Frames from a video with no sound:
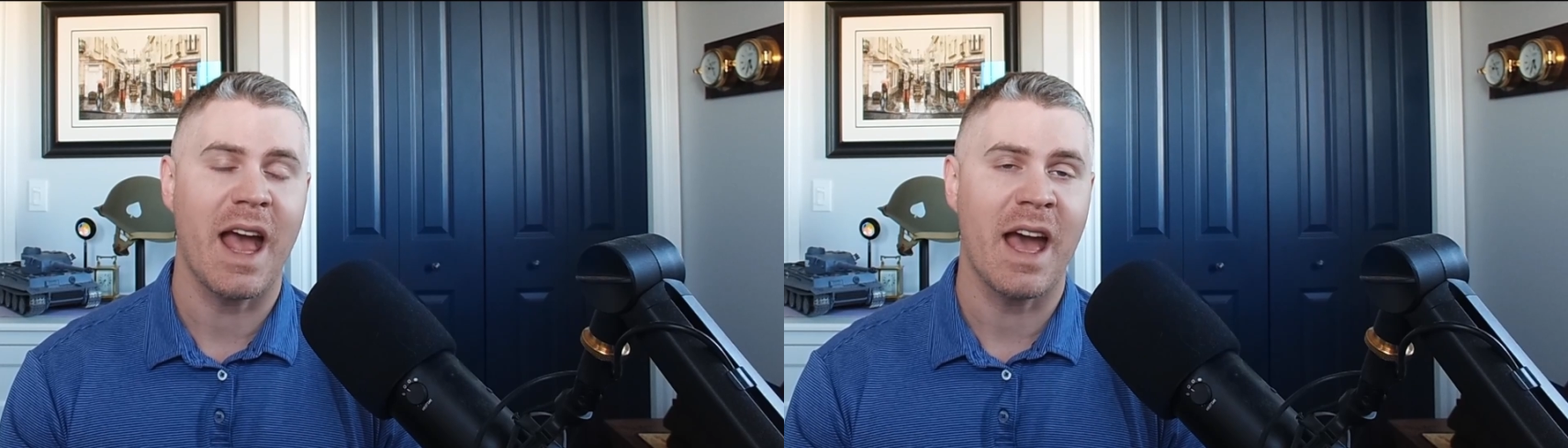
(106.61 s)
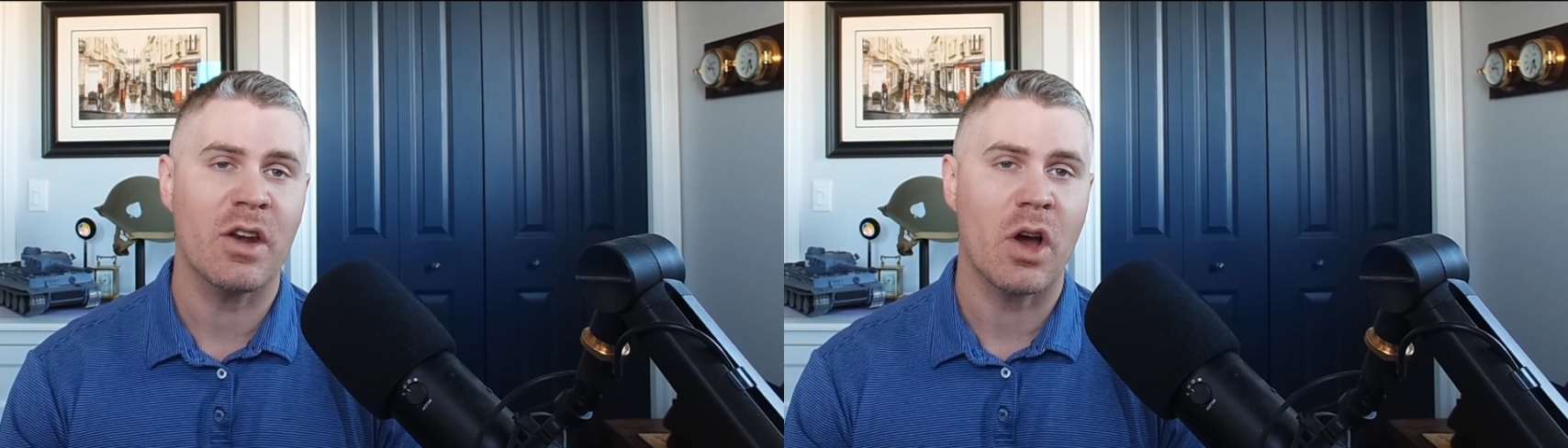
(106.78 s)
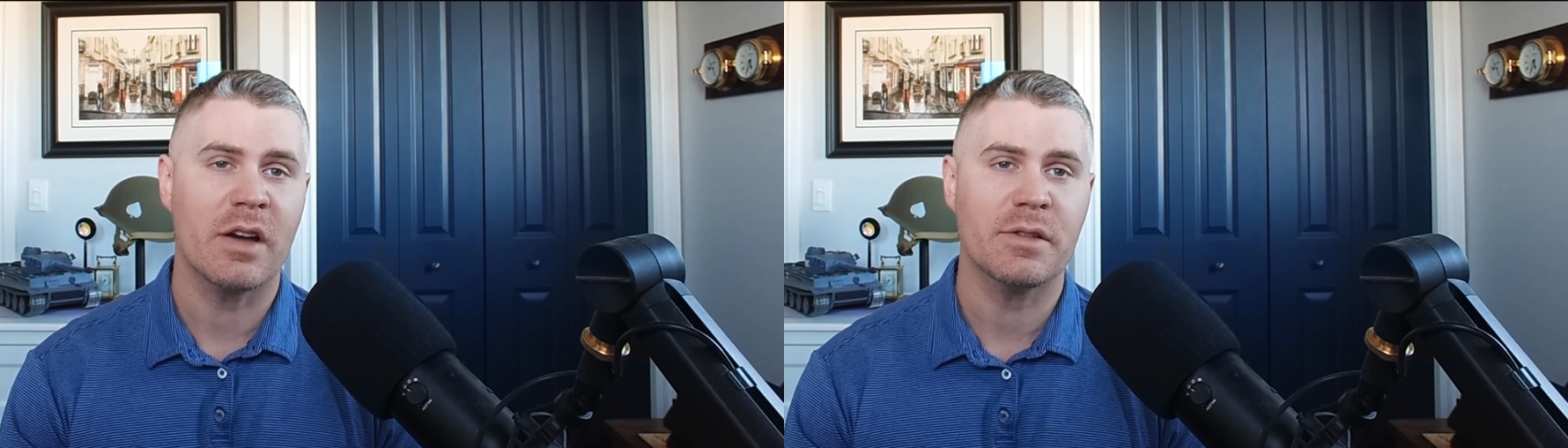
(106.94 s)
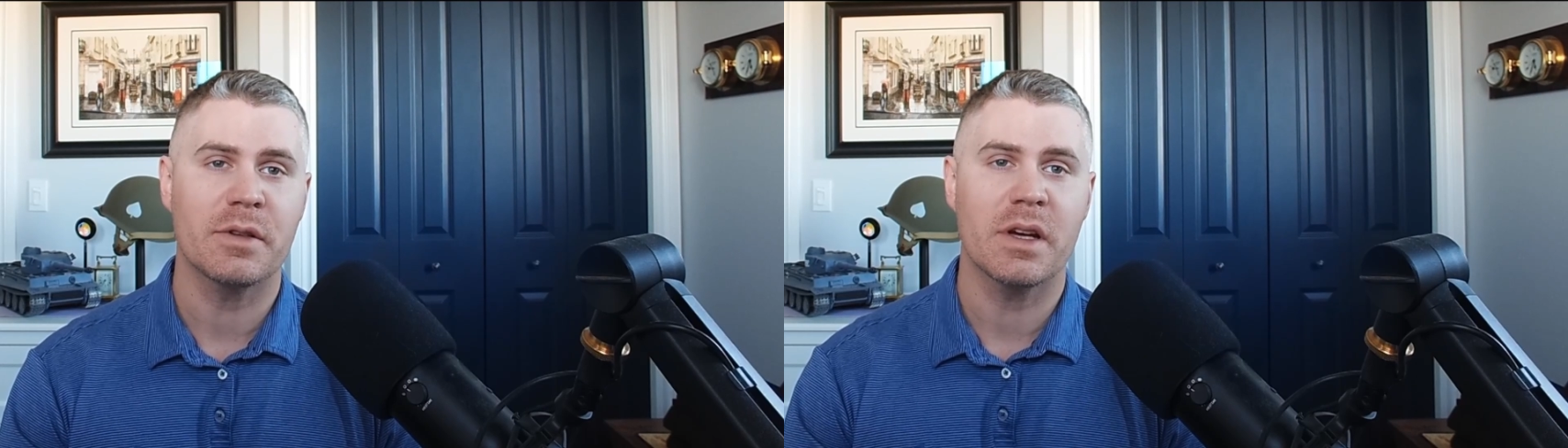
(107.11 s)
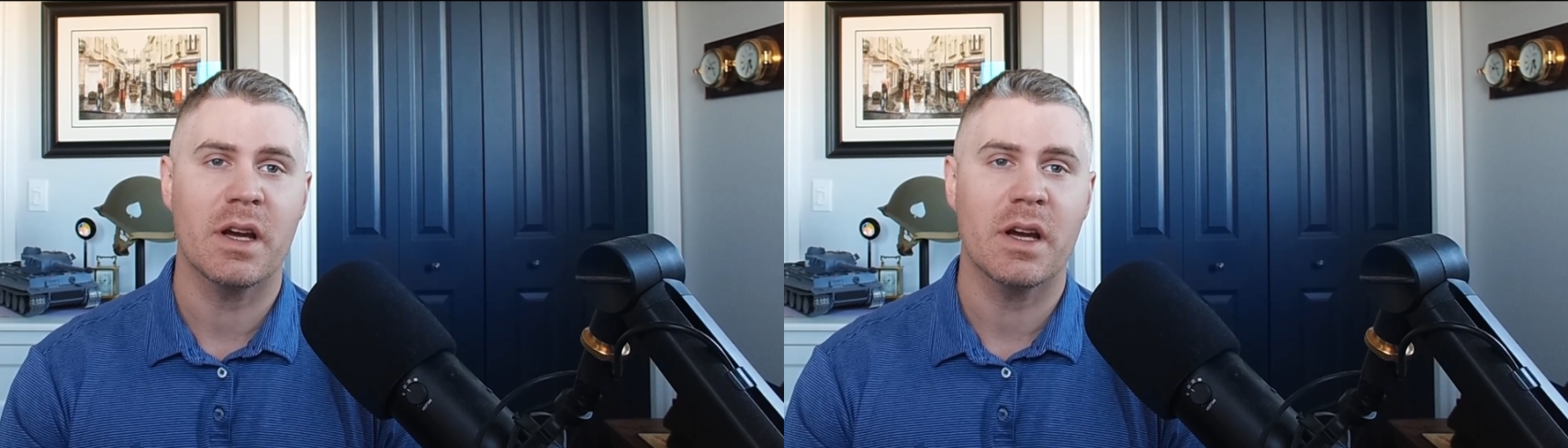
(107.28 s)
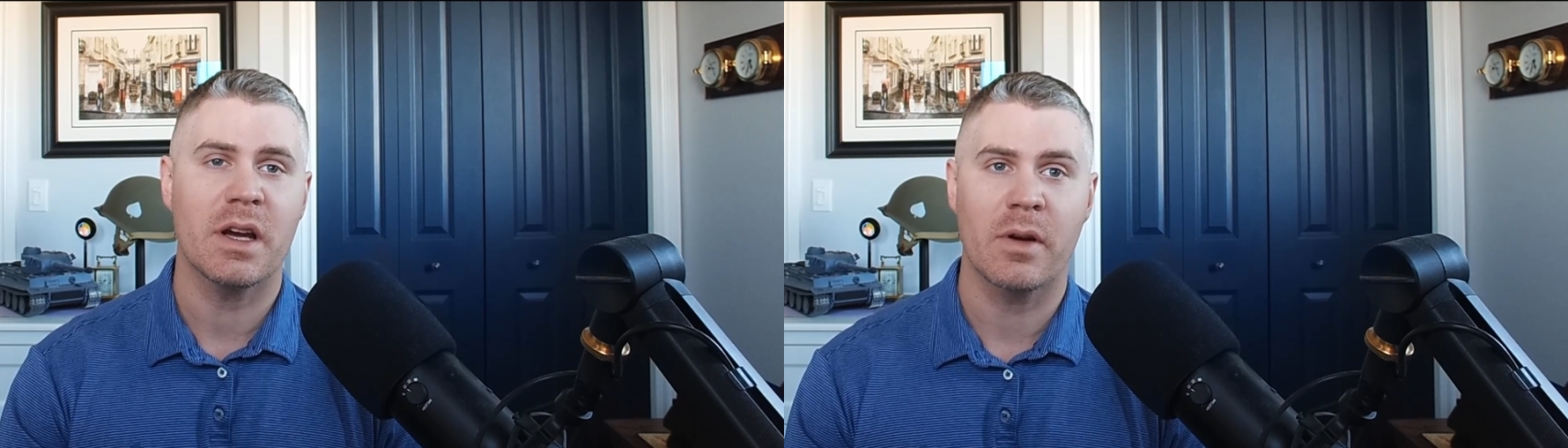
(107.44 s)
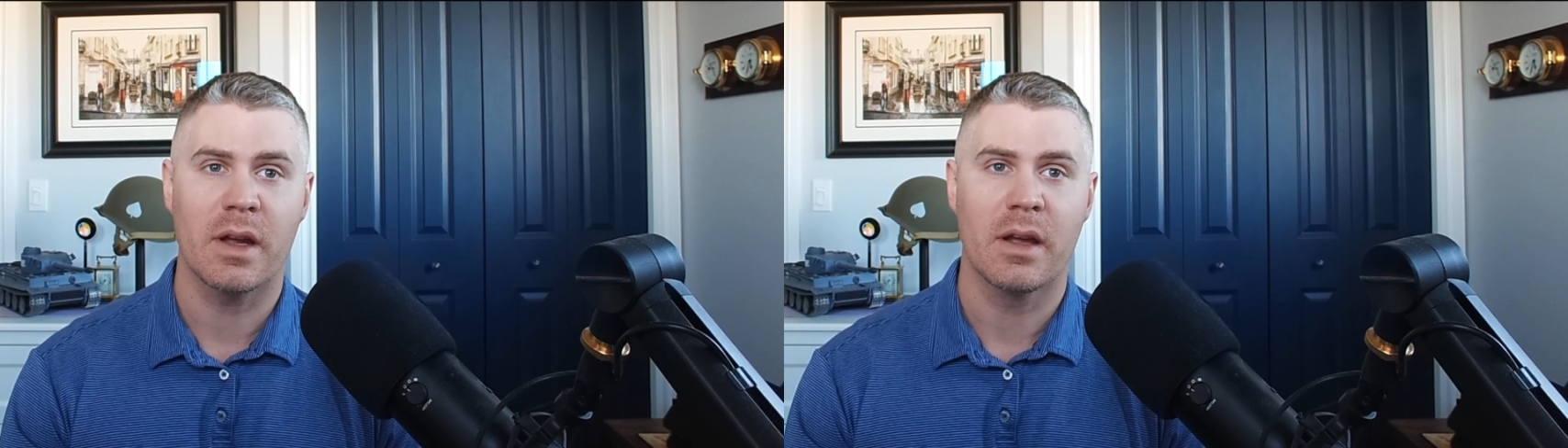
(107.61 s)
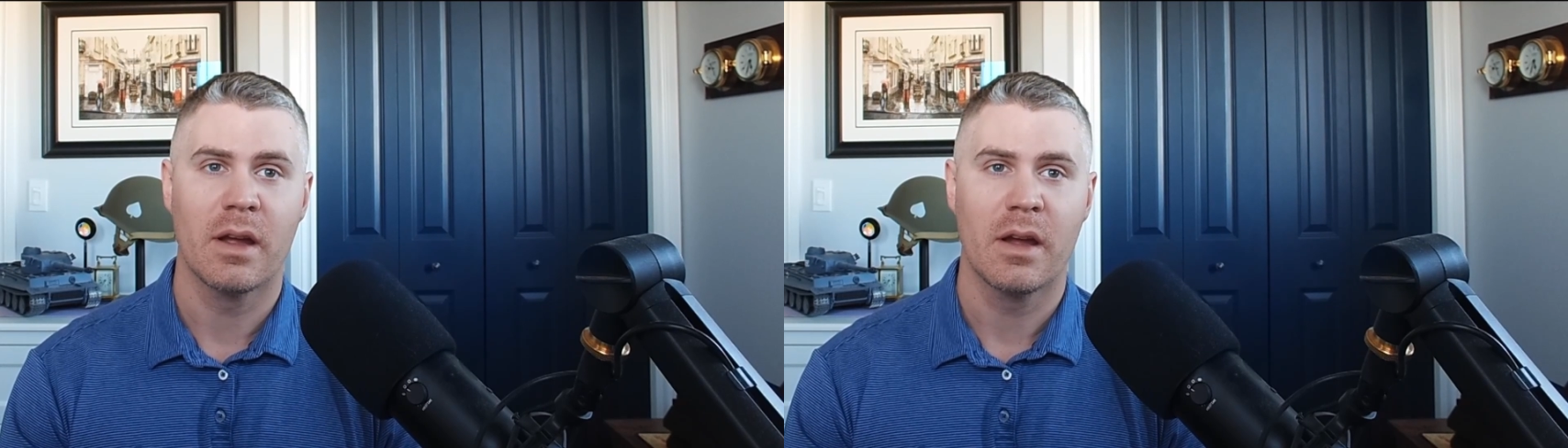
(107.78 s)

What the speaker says: and Austria-Hungary